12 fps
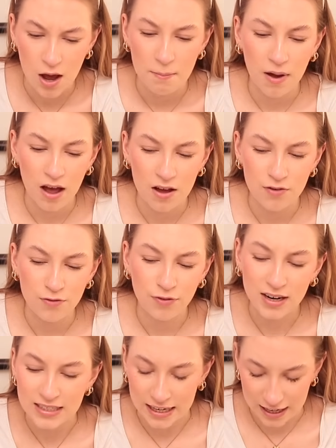but
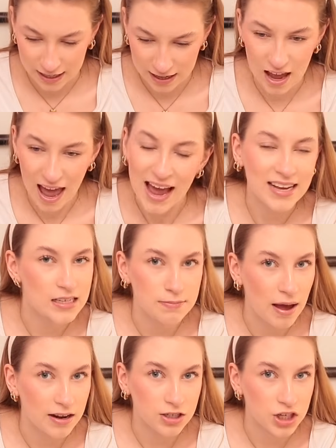Freddie hates
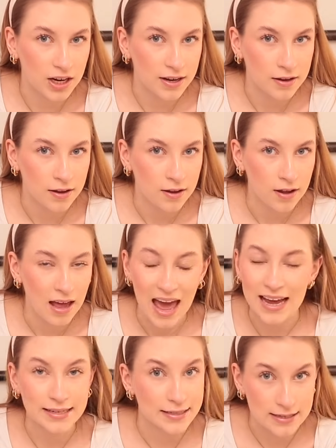matching.
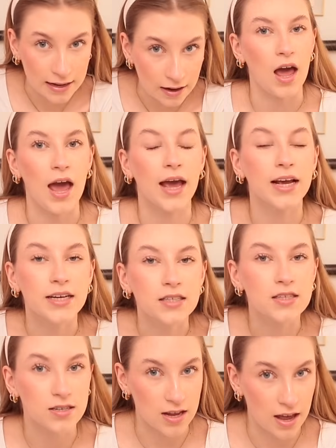Hates it.
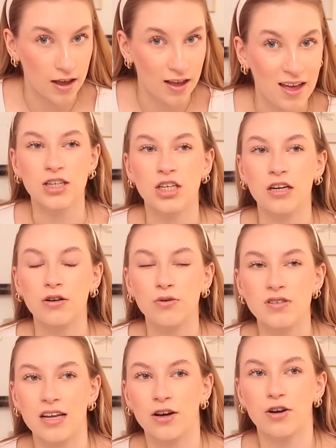Hates it. She
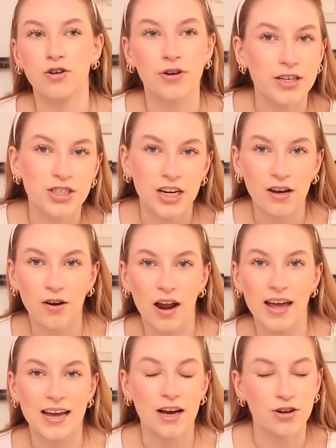calls it cringy or
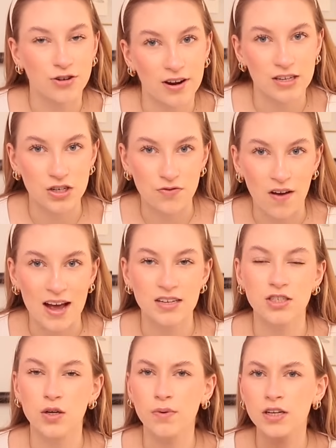like a cringe
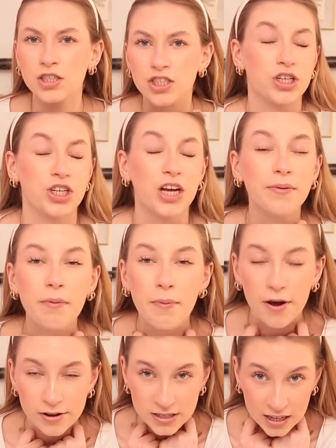fest. So when she
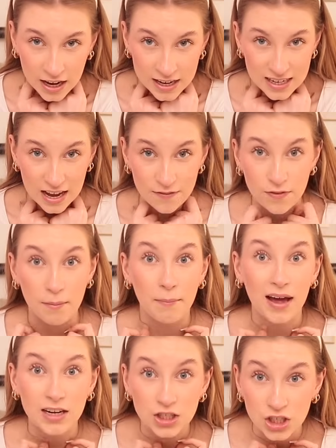proposed the idea for
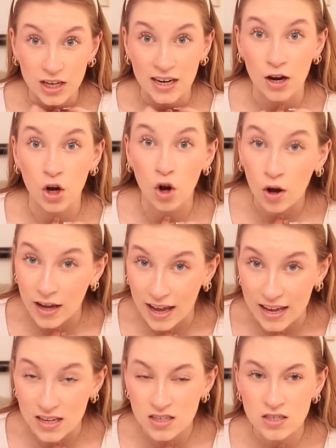matching
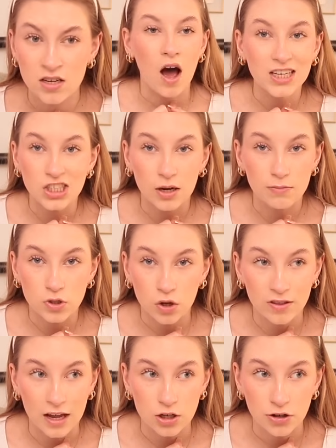lockets, I jumped
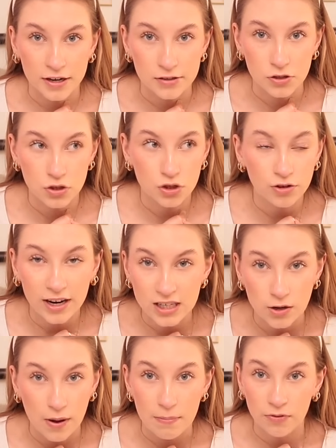on that train straight
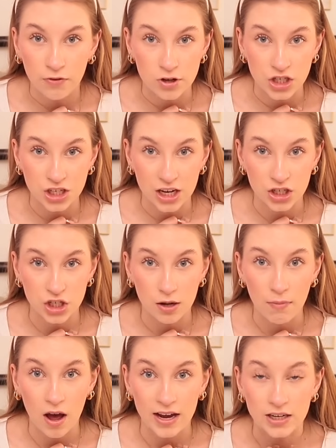away before she changed her
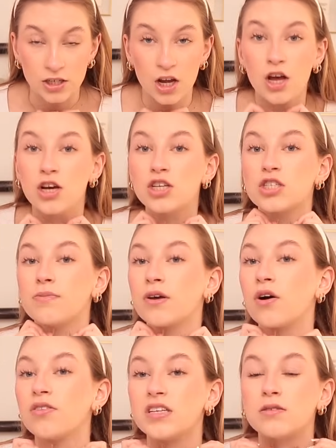mind. So we
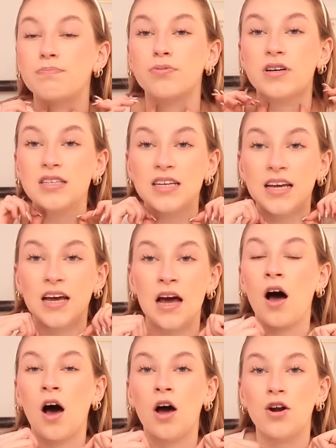got these pretty
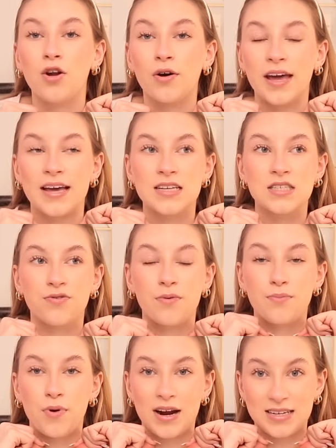heart lockets from
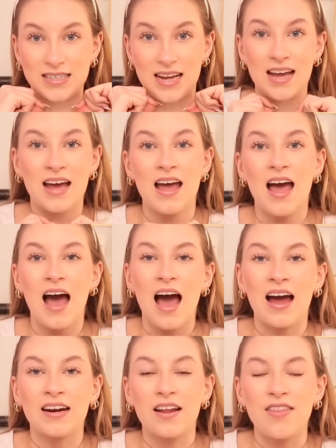Brandy
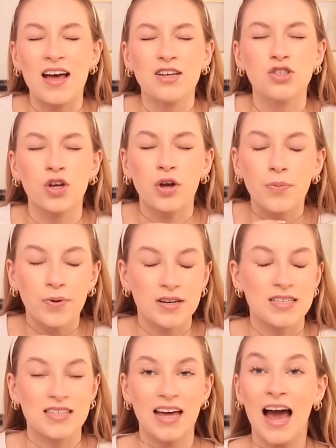and they're so
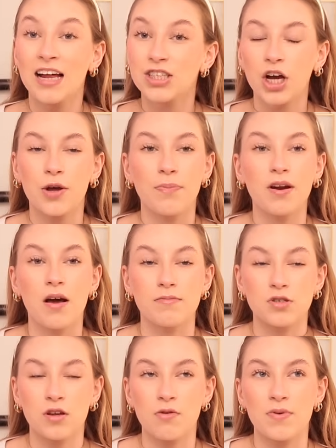pretty. They actually open up,
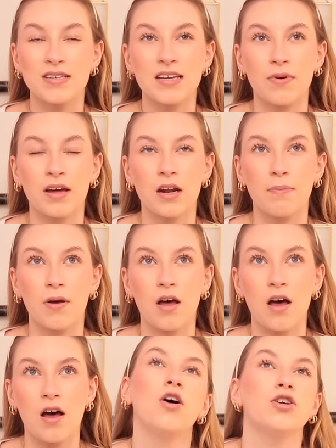so we said we're gonna put
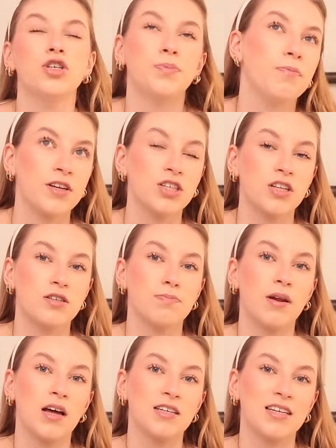a drop of each other's
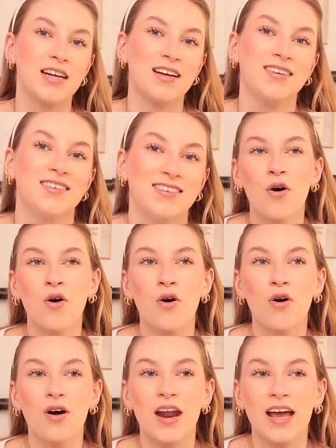blood in it
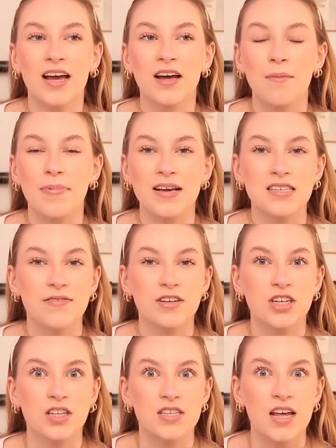or like a piece of
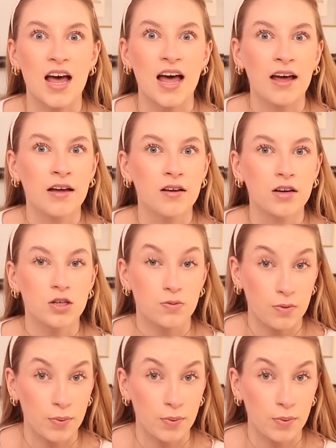each other's hair because we're